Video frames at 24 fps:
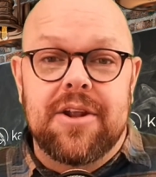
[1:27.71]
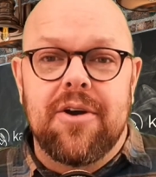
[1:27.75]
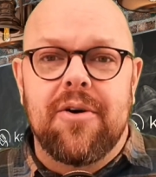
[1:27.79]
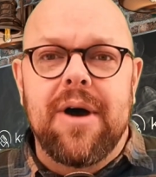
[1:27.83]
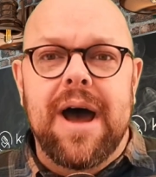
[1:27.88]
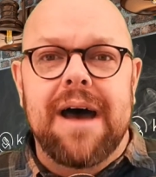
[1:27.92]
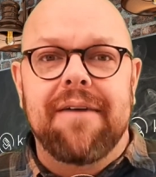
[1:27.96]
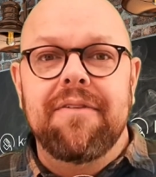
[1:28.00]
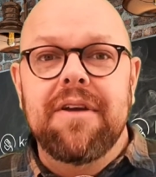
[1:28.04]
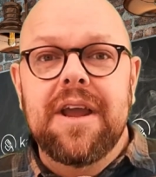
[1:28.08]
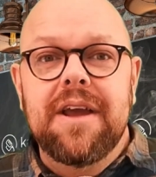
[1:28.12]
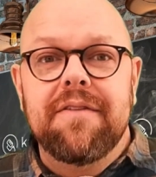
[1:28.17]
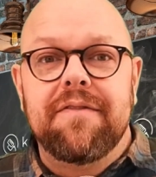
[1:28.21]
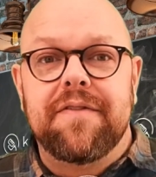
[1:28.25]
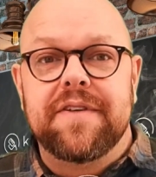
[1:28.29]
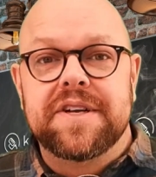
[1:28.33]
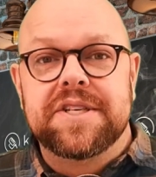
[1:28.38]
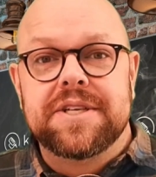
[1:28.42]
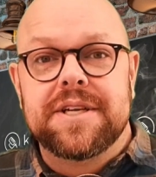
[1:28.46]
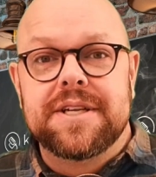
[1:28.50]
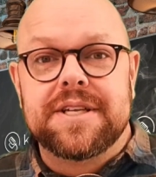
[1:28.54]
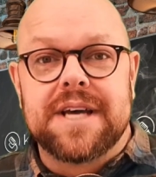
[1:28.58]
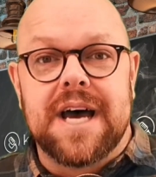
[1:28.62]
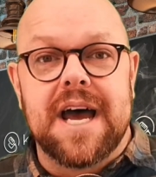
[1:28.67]
having
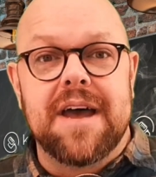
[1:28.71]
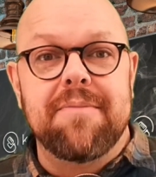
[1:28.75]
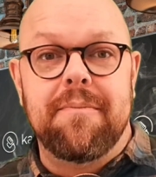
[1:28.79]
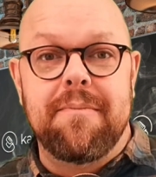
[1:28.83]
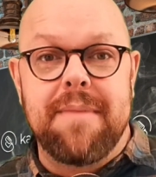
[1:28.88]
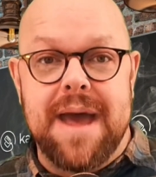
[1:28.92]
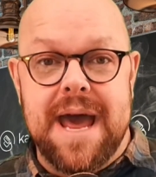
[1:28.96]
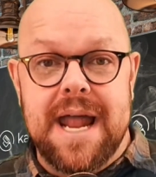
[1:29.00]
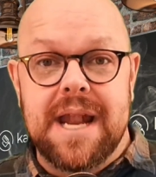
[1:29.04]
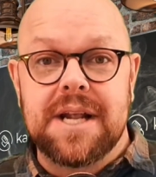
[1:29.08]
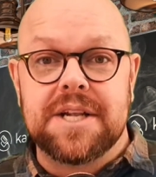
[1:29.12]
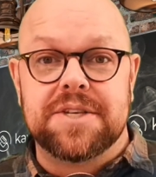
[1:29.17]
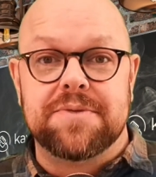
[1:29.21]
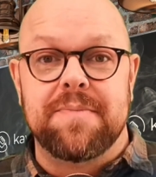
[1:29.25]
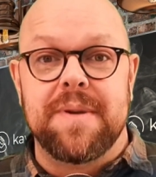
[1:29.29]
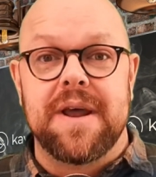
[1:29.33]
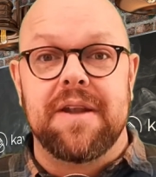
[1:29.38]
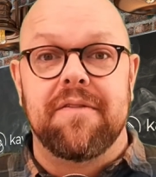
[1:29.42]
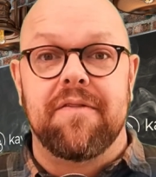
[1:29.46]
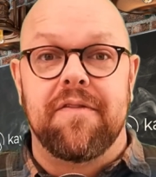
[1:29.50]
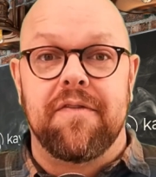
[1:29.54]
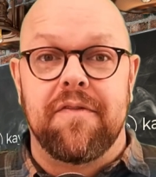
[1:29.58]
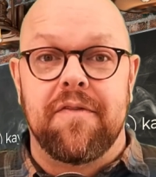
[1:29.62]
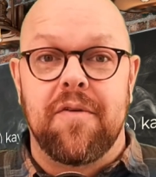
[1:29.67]
efficient time
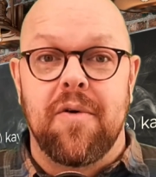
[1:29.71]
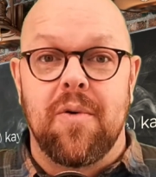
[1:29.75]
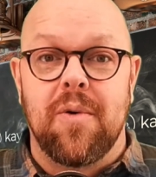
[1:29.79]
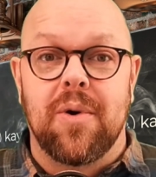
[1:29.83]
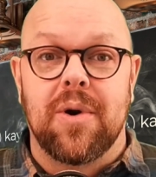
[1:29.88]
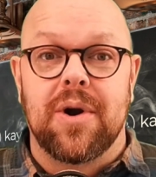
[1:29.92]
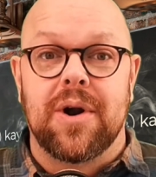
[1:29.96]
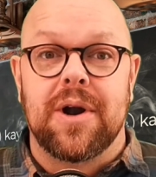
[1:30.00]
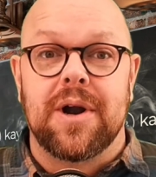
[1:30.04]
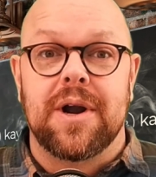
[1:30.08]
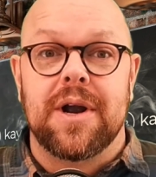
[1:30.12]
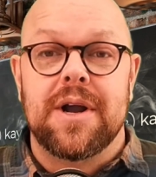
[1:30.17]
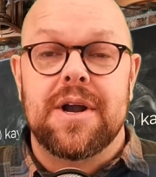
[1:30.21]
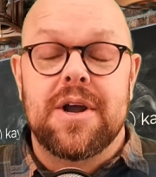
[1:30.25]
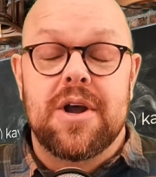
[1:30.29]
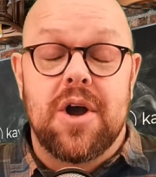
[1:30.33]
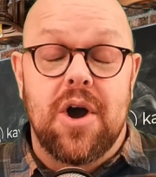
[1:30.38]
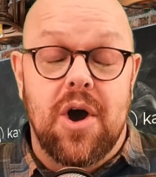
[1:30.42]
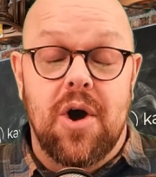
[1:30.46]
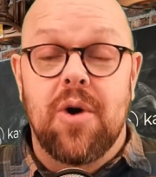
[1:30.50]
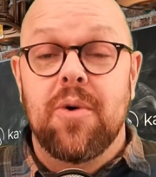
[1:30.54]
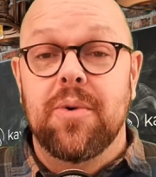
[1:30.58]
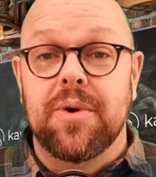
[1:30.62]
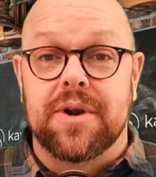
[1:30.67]
management for
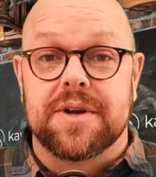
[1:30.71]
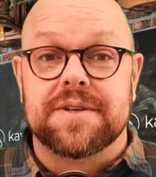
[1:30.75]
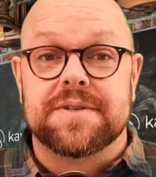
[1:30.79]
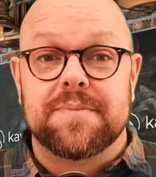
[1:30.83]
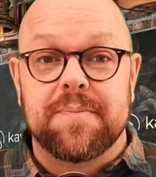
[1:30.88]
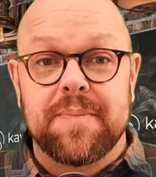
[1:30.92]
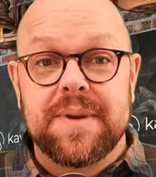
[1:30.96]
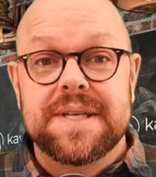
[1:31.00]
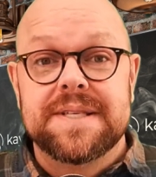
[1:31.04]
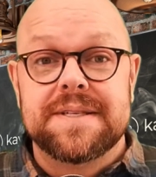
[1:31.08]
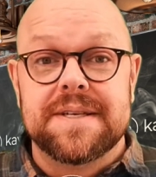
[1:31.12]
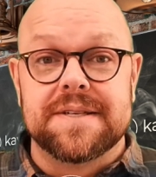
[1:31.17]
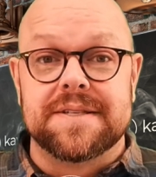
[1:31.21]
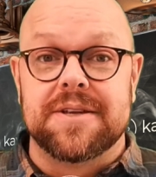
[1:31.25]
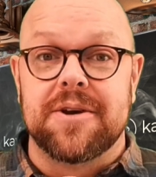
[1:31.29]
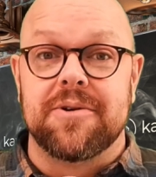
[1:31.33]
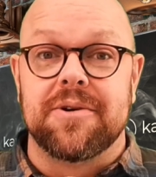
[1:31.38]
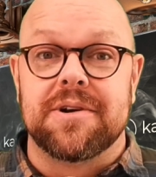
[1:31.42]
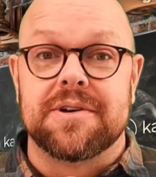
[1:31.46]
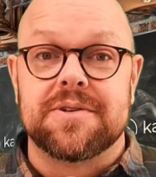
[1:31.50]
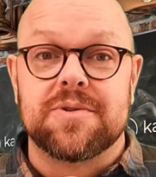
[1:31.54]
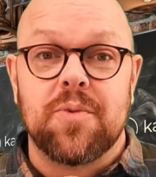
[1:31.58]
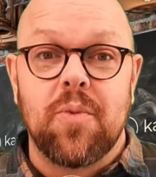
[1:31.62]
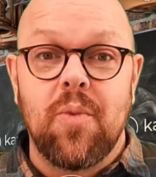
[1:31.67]
owners, business
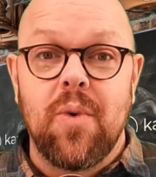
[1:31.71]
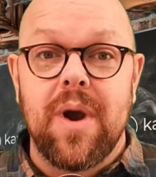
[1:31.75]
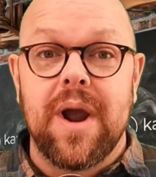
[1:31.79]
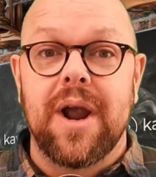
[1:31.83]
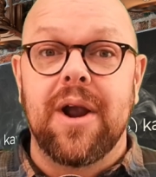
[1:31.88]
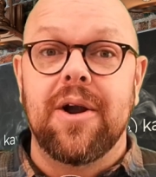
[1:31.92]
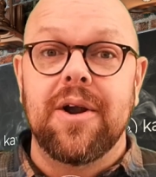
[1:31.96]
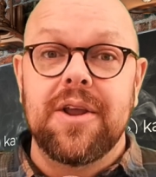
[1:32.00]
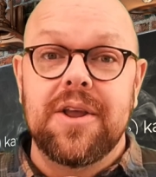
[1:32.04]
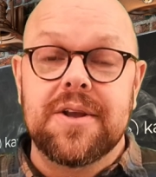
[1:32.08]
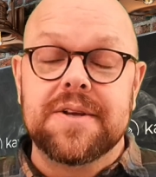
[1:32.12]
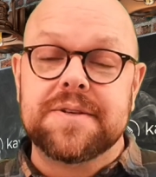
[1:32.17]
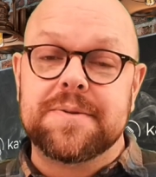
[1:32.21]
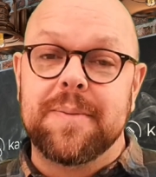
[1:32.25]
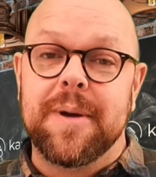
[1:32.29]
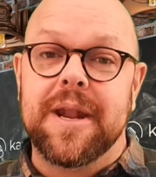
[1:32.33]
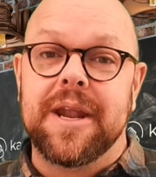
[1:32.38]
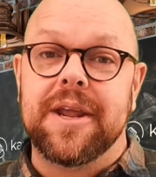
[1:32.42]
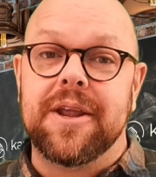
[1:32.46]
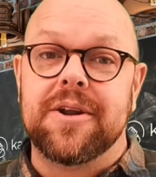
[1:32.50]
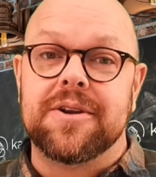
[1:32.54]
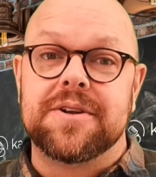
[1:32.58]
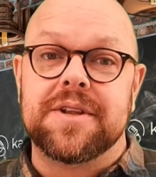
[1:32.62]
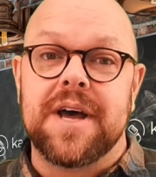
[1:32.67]
owners. Where are you
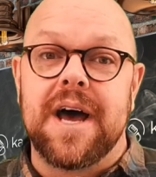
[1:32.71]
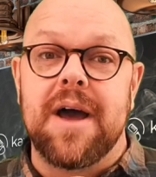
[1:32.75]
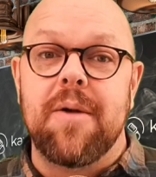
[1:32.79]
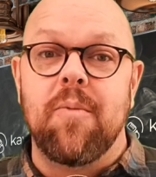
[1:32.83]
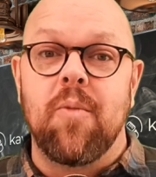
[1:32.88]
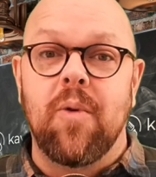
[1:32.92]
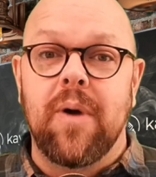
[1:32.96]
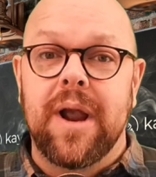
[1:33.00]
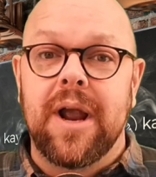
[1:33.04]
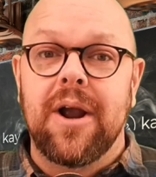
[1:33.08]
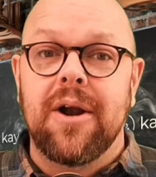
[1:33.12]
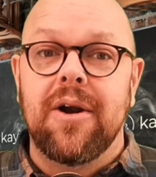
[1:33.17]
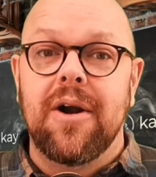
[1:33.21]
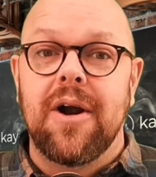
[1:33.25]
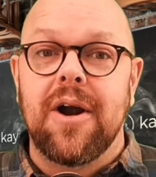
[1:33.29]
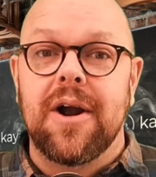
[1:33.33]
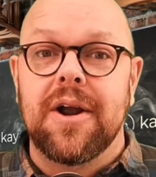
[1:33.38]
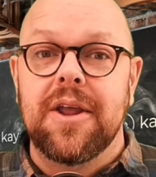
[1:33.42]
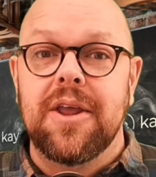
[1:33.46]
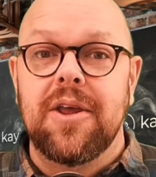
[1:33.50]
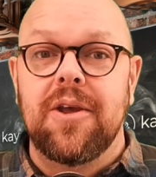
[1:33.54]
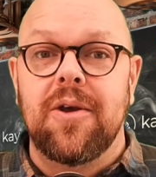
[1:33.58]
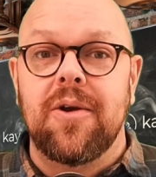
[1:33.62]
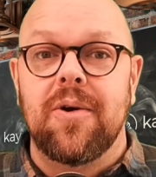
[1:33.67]
spending your time? Where are
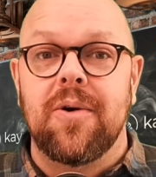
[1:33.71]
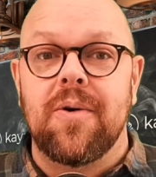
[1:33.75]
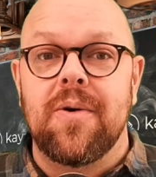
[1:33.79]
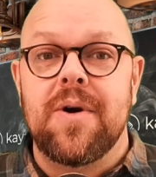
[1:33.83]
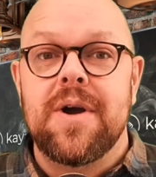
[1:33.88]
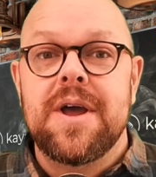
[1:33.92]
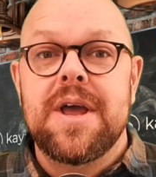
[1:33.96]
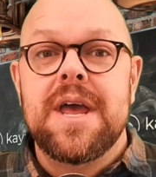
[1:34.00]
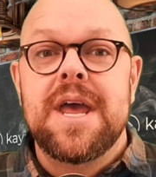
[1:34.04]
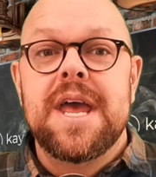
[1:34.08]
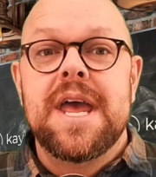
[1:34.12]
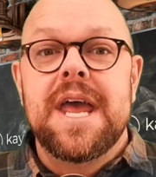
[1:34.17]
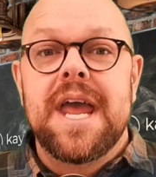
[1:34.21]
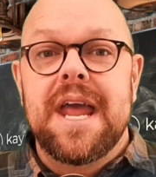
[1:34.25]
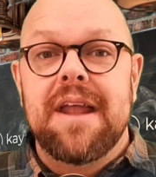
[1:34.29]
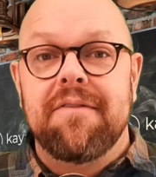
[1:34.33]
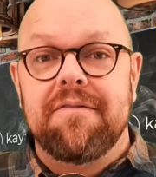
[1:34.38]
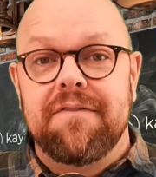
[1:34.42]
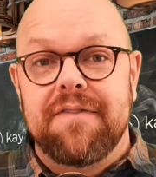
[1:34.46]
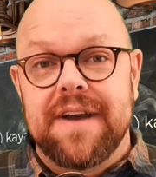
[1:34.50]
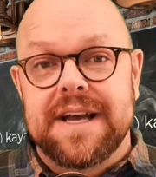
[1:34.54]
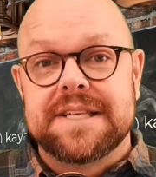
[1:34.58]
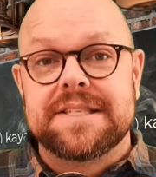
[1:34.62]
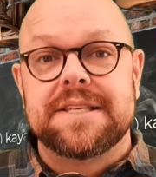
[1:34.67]
you
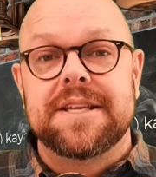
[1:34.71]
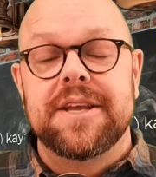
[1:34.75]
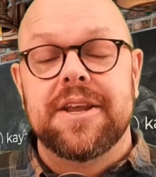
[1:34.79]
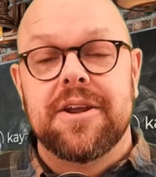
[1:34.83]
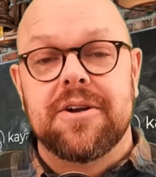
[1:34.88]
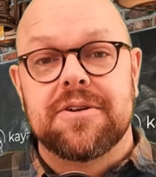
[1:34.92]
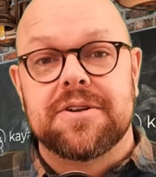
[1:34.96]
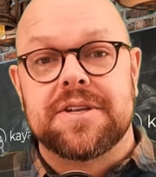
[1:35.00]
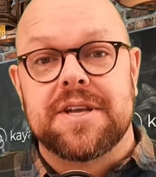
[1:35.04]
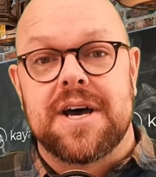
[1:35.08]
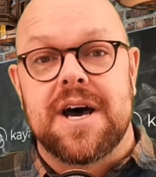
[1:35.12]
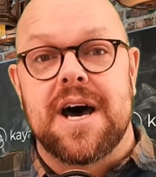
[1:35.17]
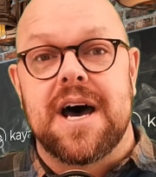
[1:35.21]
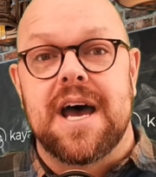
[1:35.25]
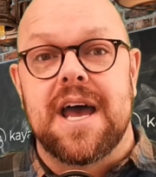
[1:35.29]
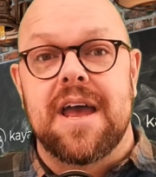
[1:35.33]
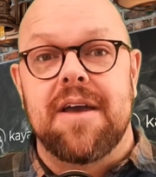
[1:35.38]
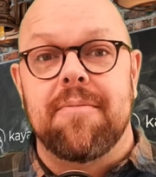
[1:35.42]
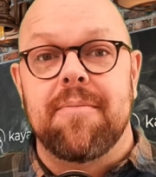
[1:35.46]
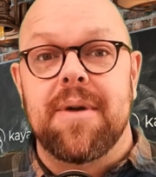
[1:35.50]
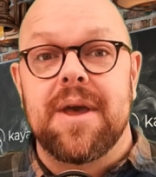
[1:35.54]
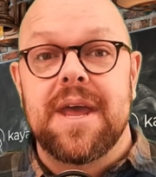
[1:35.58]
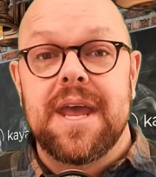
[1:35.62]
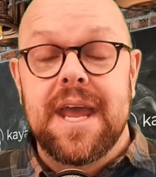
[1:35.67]
investing your
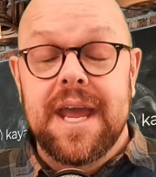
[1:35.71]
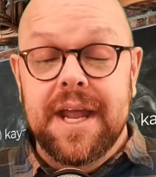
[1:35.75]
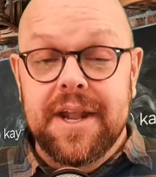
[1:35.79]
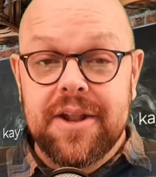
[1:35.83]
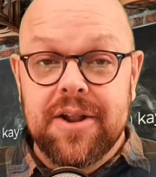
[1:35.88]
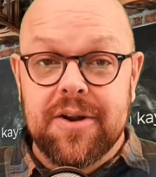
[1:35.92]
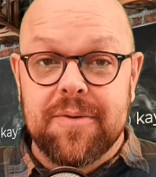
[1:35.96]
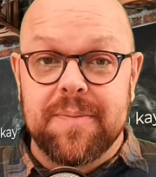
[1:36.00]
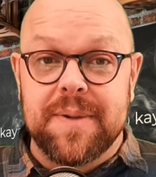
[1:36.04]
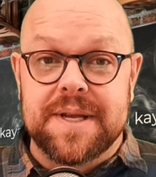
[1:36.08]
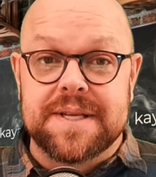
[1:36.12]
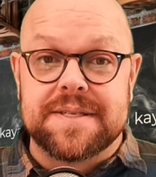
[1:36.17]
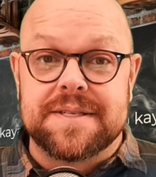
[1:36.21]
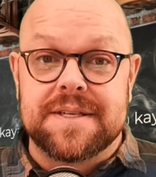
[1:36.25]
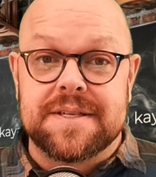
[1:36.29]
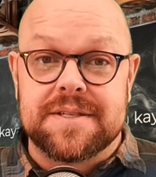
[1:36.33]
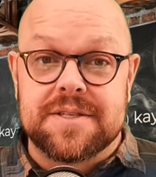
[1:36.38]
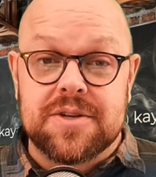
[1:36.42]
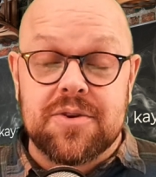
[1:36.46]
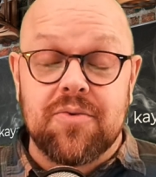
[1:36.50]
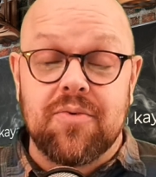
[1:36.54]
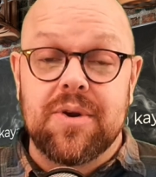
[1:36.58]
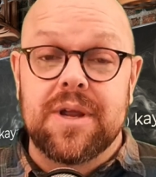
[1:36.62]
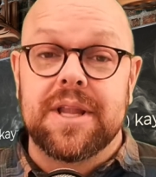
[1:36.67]
time in your business
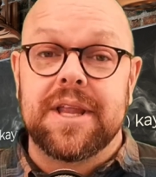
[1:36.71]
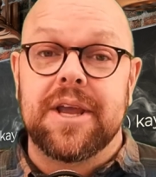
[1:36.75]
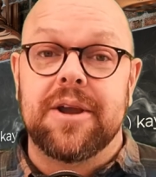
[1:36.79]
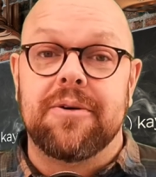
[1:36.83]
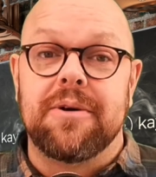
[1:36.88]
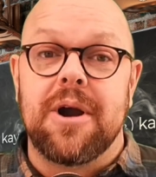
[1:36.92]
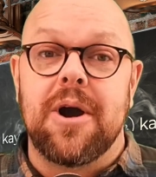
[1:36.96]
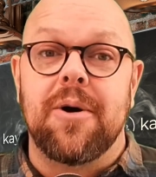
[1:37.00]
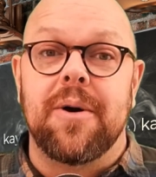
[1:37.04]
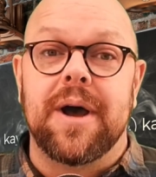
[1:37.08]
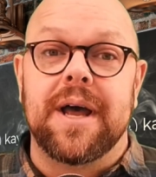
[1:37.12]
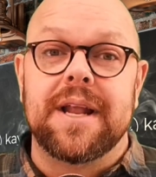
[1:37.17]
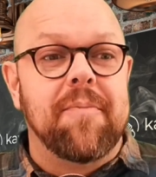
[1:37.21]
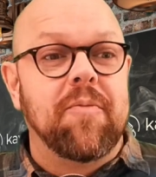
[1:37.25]
to really grow it?